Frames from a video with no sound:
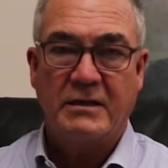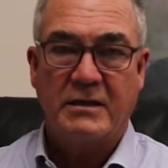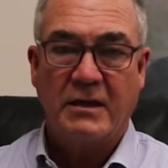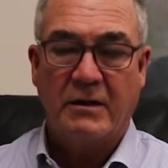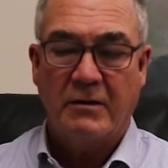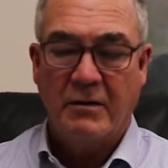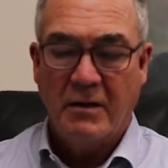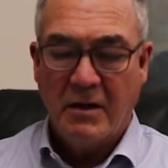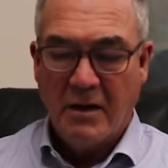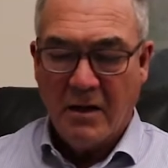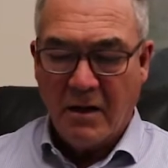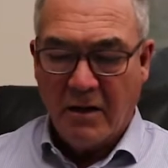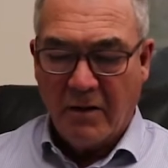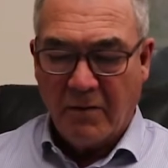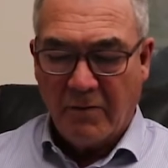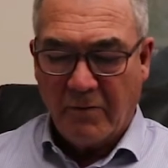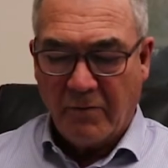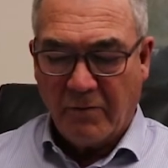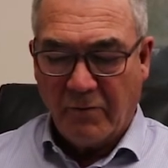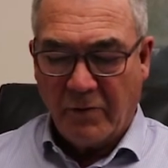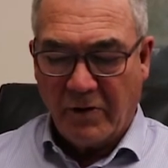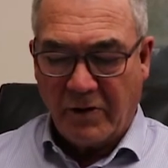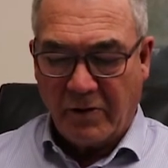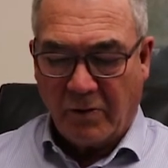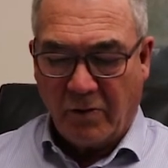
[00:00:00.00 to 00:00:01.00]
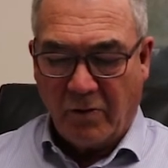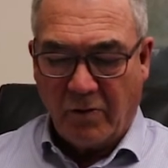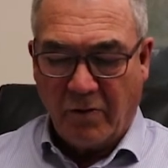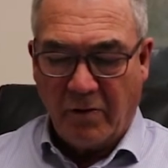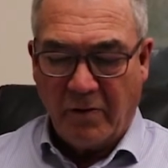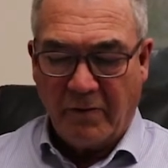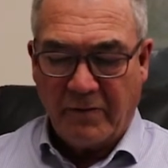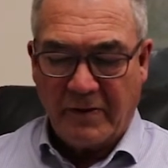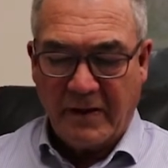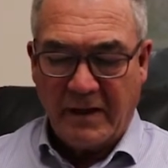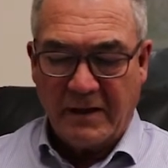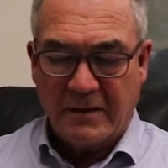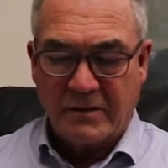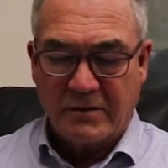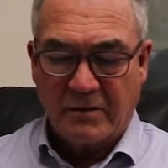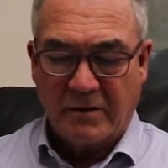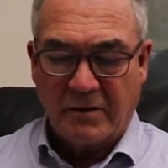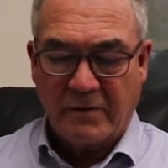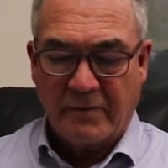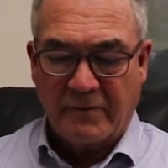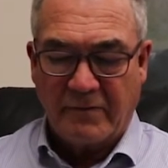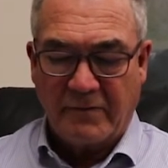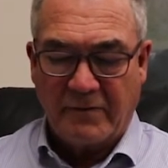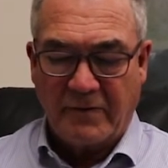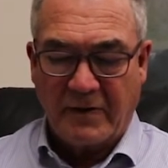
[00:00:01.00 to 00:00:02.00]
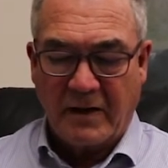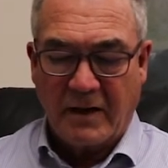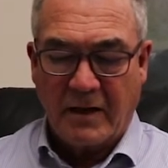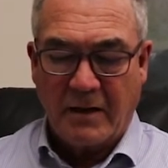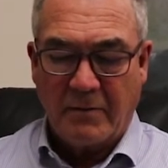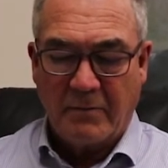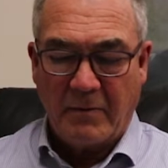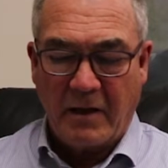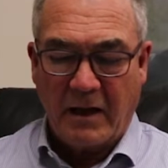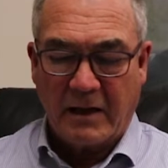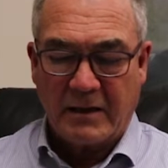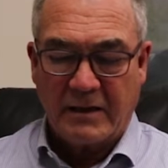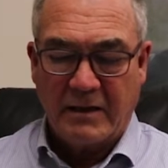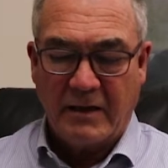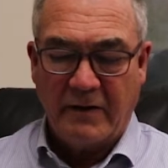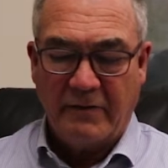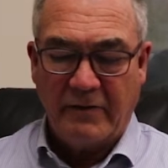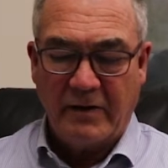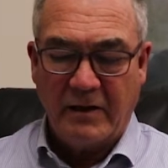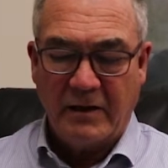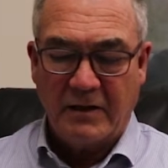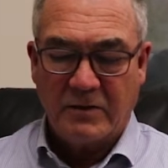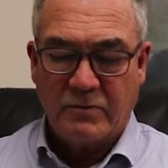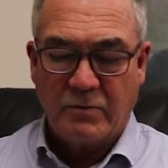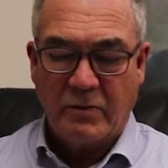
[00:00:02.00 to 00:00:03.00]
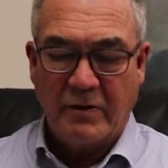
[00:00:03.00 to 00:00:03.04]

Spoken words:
So with all of these sort of activities,